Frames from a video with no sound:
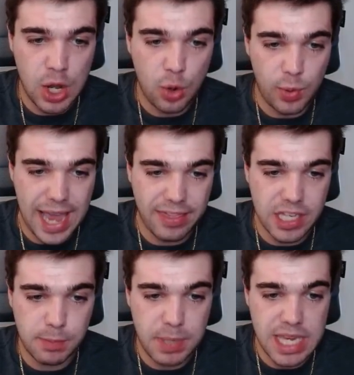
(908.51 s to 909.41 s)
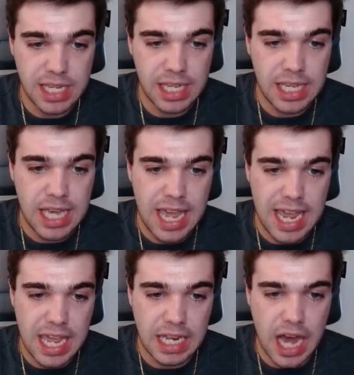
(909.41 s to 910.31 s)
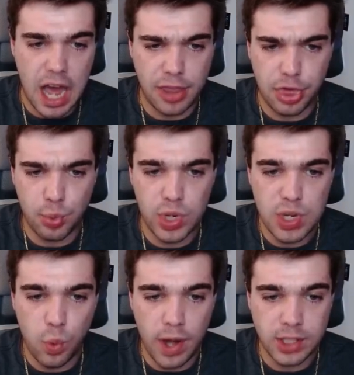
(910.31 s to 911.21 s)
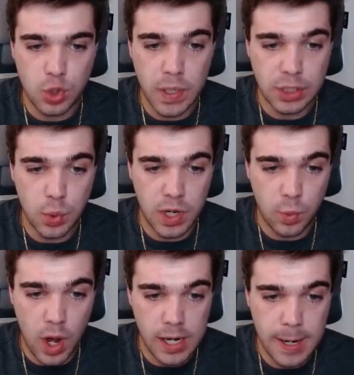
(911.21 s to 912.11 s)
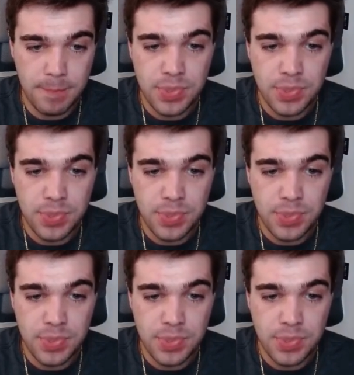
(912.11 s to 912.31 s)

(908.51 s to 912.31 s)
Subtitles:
We had this peak on 3/1/2021,